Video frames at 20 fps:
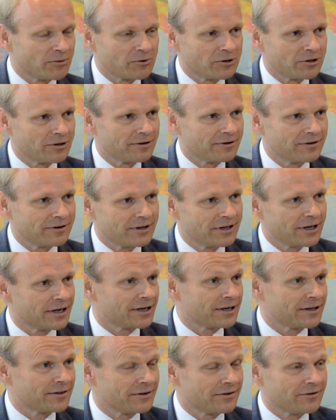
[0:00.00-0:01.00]
we will
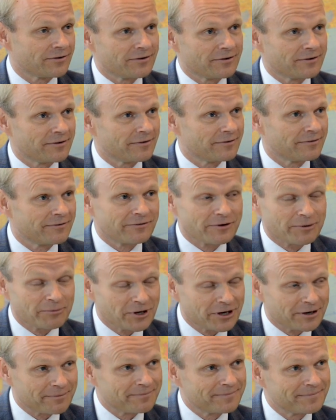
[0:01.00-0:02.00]
take it uh, from
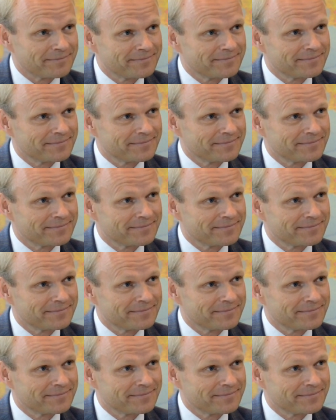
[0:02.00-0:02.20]
there.